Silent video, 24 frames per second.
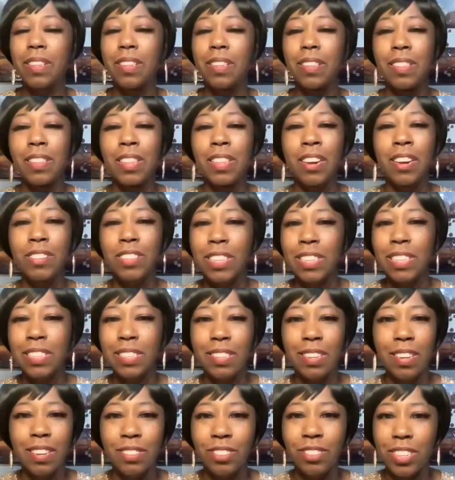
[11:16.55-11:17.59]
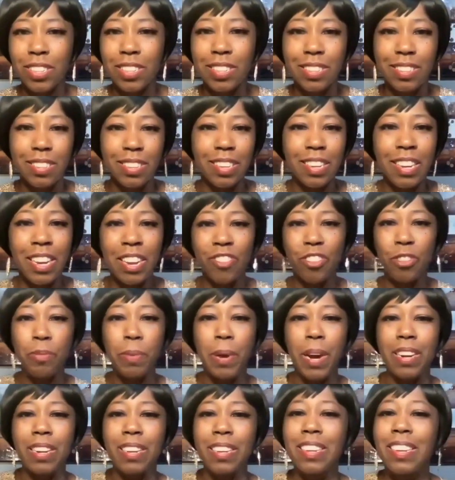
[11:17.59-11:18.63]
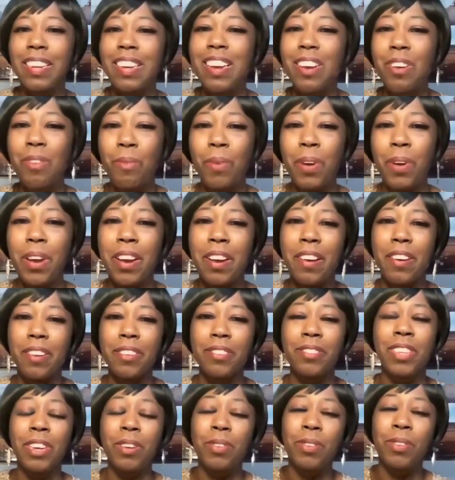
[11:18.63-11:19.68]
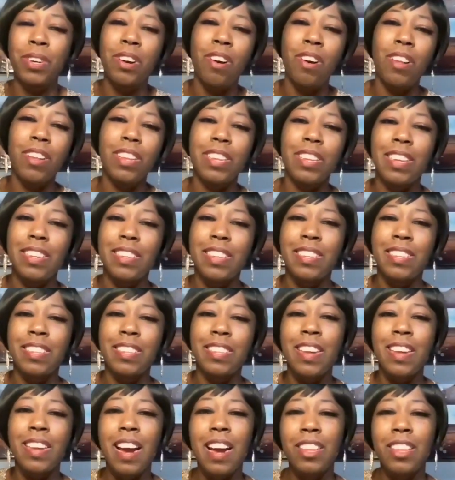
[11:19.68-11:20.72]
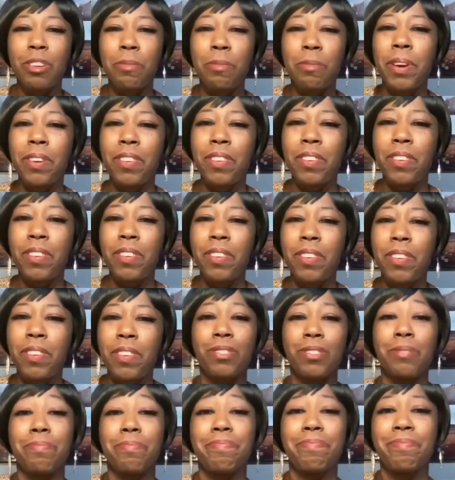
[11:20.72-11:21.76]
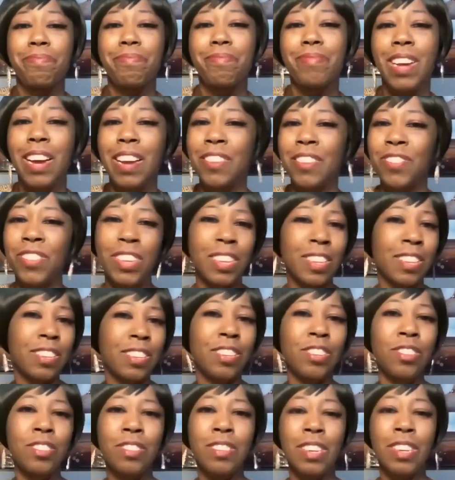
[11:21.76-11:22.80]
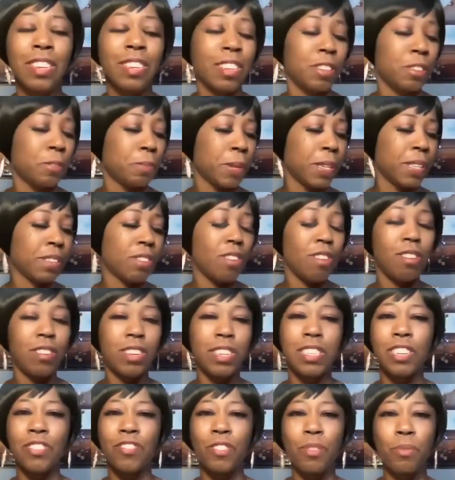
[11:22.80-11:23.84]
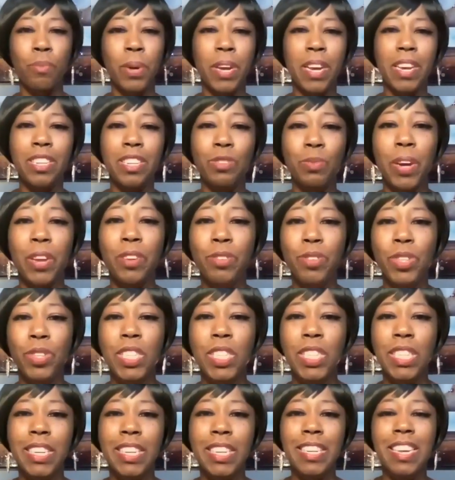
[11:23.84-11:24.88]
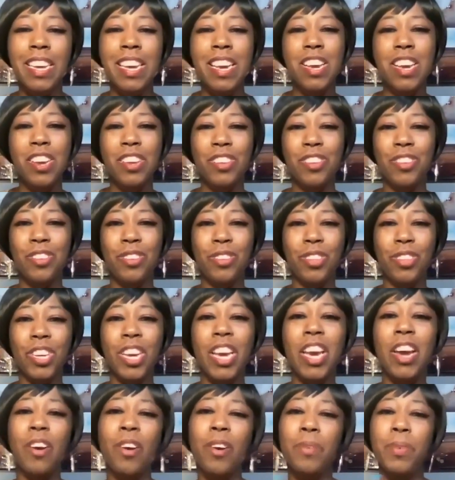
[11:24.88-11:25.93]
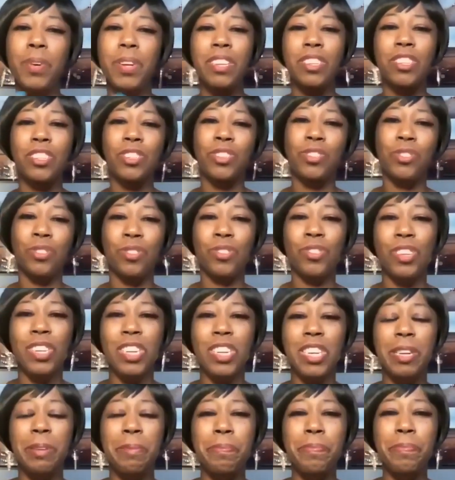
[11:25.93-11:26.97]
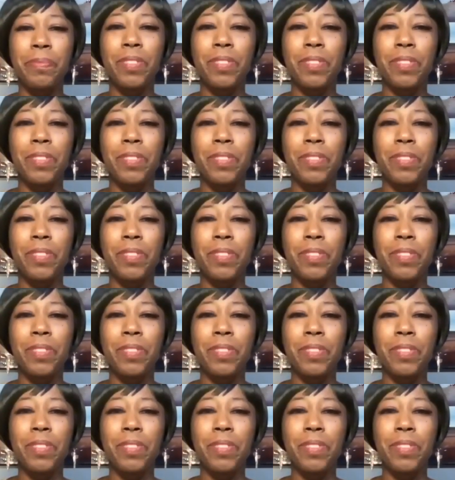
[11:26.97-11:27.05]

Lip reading: There's this thing, Jessica and everybody, where they will call it like the Tyler Perry syndrome. It has been called in different ways, where you see, you know, the heroine of the story